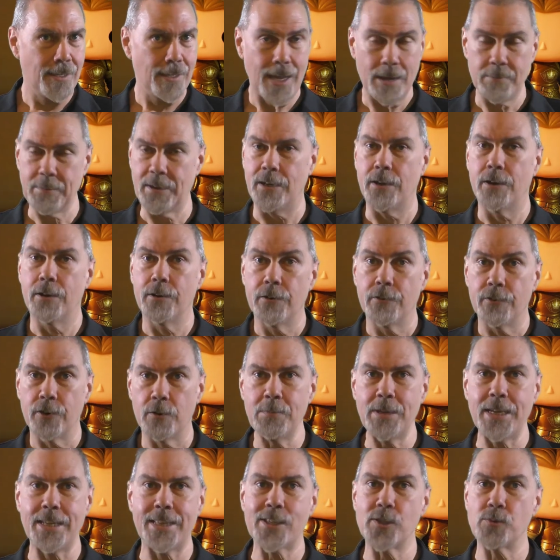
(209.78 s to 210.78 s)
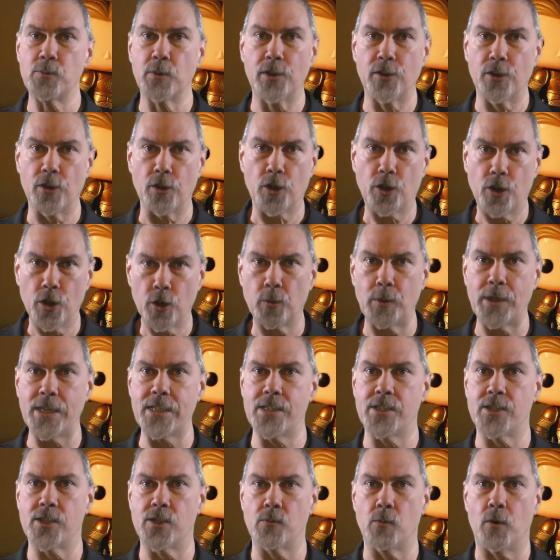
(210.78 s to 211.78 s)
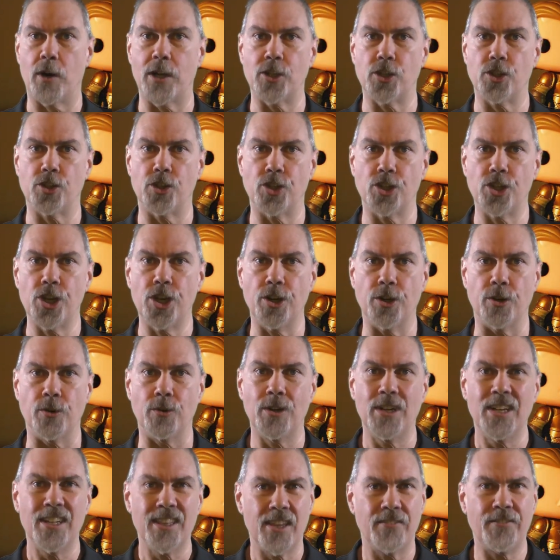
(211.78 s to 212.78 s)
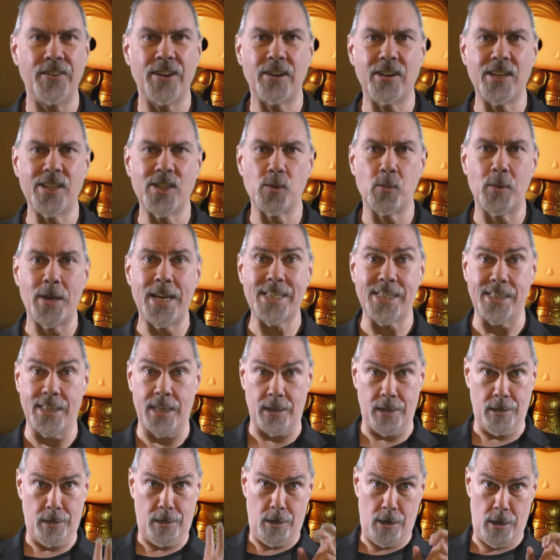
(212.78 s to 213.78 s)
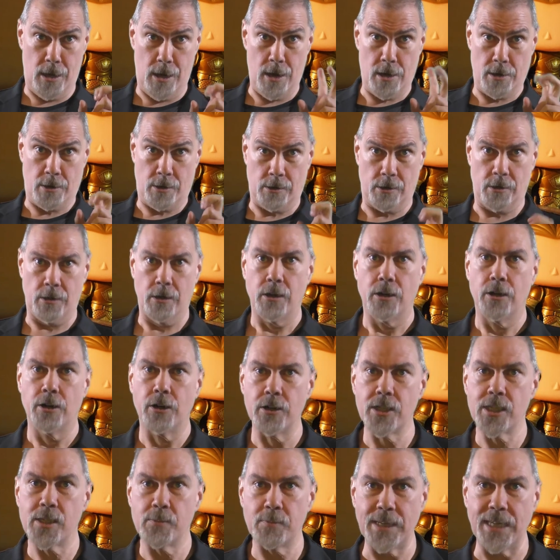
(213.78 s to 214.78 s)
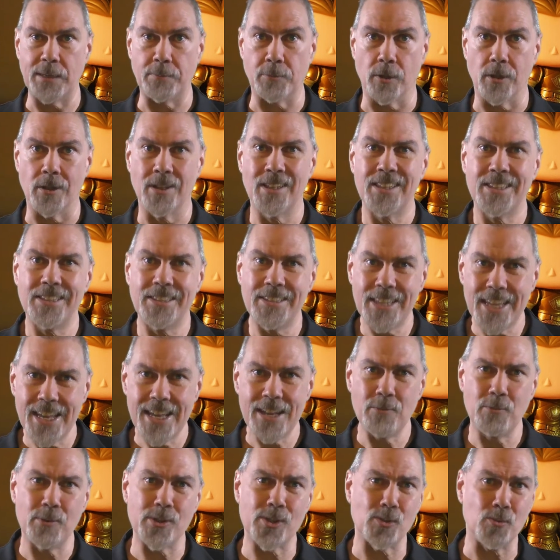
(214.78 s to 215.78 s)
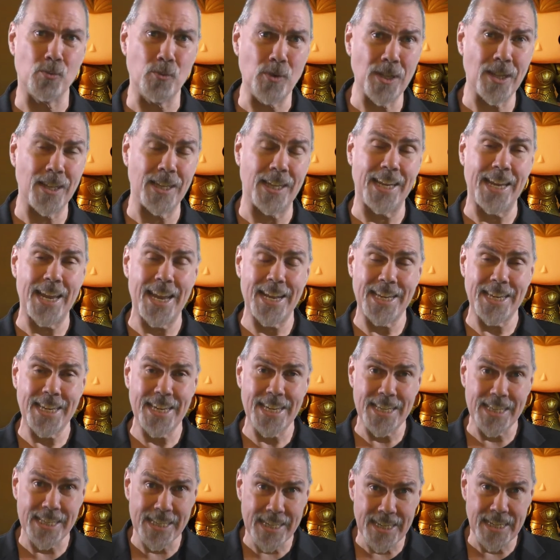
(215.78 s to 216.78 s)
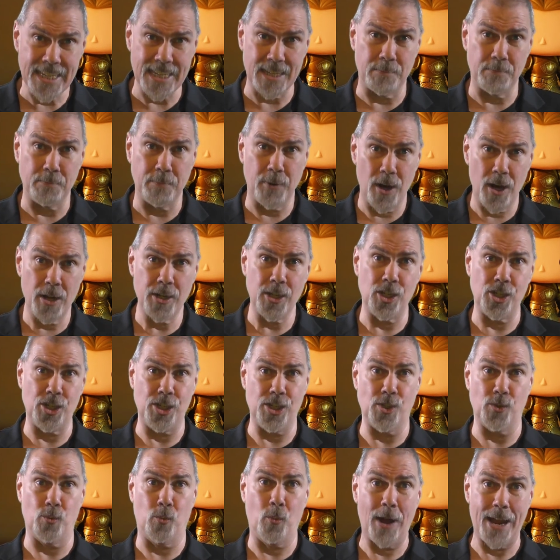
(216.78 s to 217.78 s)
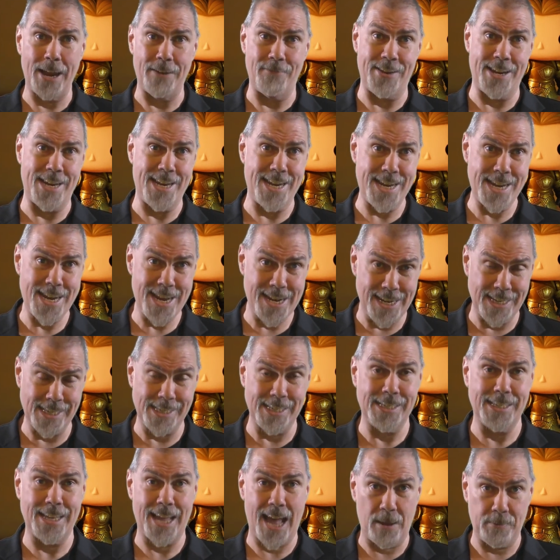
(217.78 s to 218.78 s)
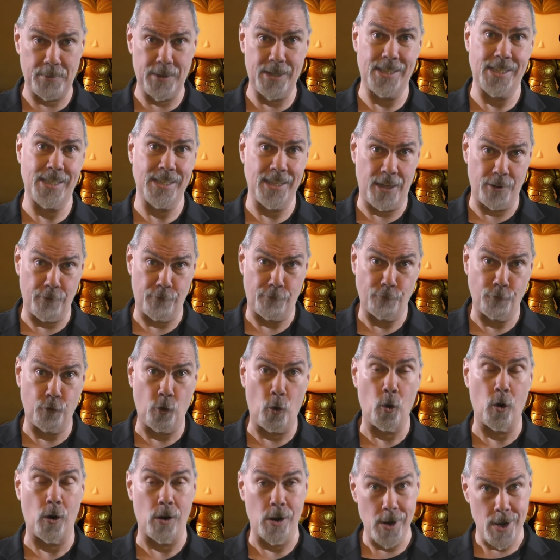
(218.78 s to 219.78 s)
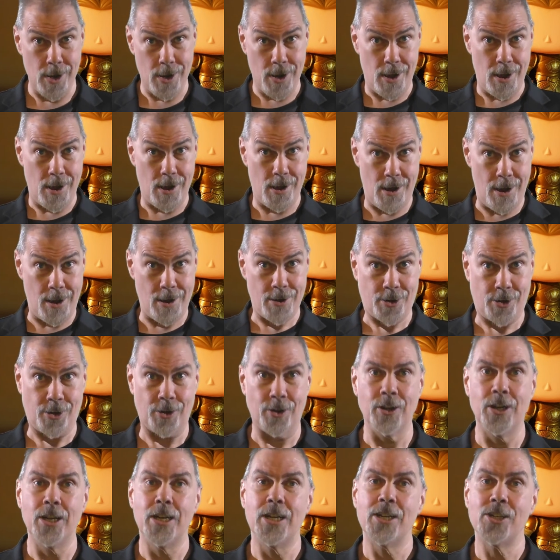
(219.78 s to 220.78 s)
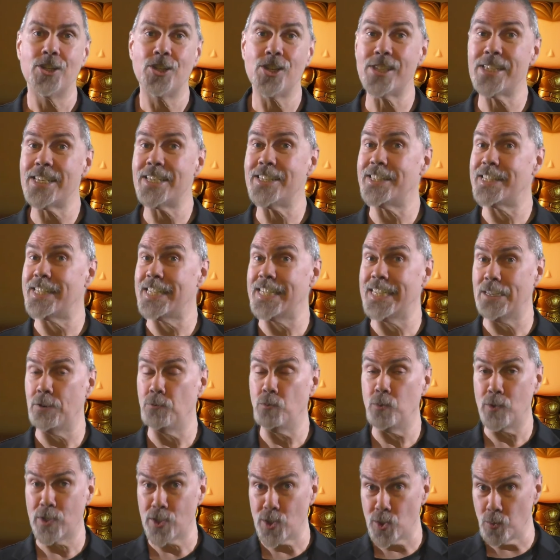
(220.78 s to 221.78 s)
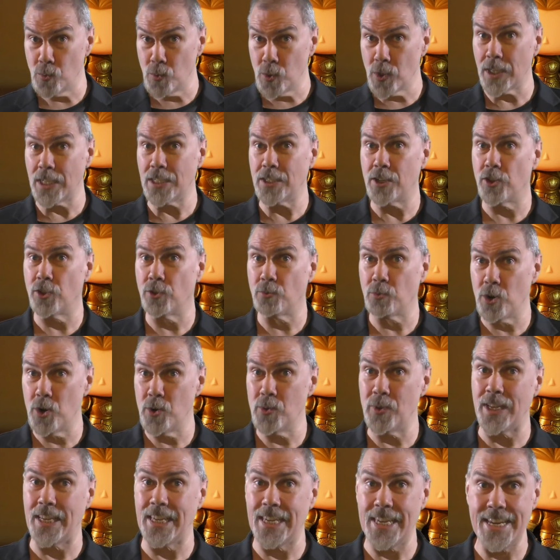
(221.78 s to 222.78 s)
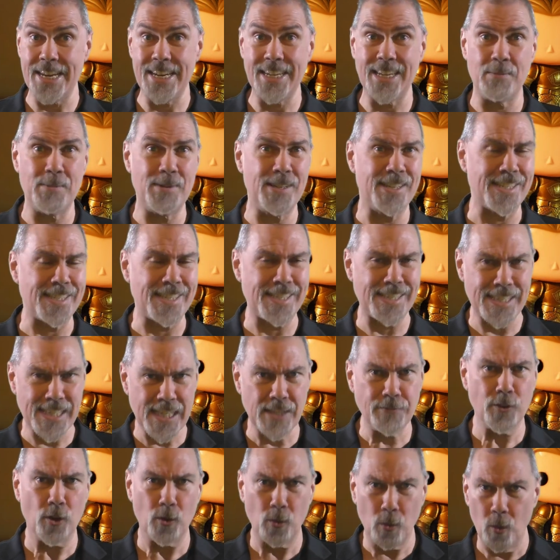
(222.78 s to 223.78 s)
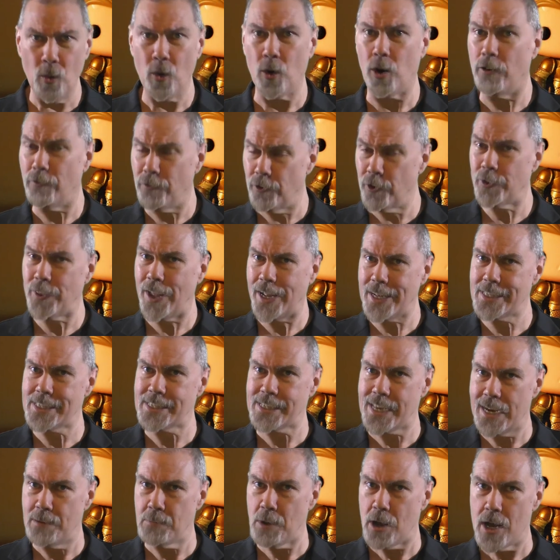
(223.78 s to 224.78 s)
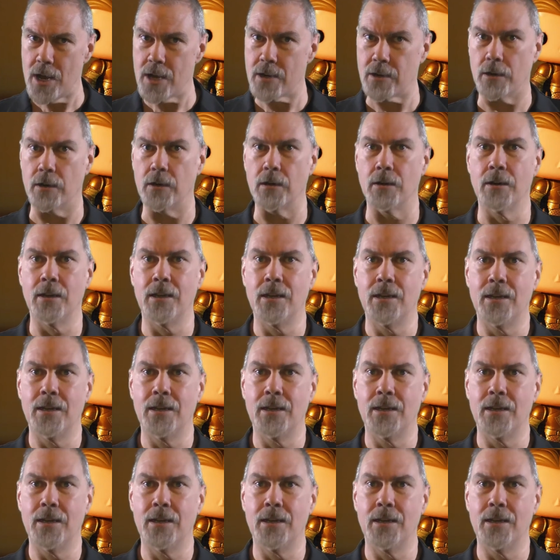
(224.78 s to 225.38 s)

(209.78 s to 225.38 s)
I mean, for me, that's one of the good reasons to watch the show, the various ways in that honor hurts people. Ned was willing, and he did, punish his wife and his adopted son for honor, just as he was willing to throw the kingdom into civil war for that same honor.